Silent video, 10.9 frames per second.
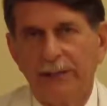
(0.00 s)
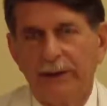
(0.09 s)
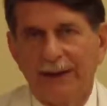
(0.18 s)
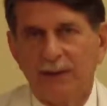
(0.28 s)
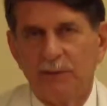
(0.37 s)
and
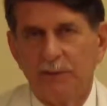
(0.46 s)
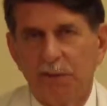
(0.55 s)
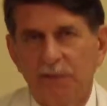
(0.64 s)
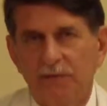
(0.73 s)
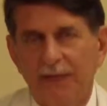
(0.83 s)
rectum
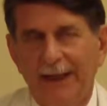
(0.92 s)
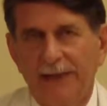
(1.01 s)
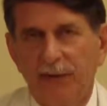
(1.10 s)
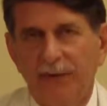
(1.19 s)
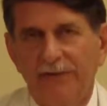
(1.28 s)
removed
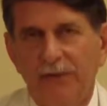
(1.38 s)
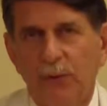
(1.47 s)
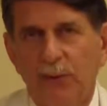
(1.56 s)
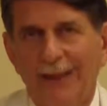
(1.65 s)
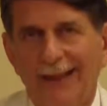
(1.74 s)
and are
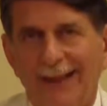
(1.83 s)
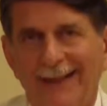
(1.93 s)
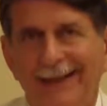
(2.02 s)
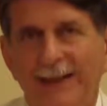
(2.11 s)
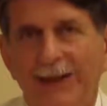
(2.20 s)
living with
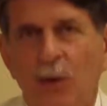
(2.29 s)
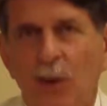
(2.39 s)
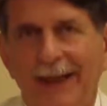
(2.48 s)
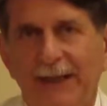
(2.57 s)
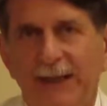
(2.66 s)
an
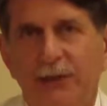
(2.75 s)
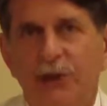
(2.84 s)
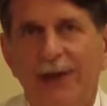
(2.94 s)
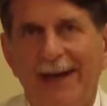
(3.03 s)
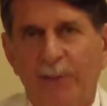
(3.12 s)

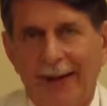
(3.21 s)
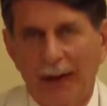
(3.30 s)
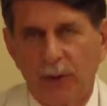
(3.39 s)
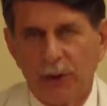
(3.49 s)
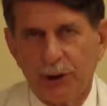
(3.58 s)
ileoanal J
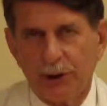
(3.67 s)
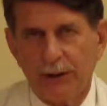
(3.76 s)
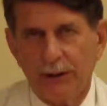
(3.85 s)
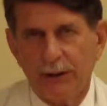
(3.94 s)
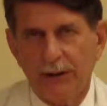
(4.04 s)

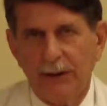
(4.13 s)
pouch,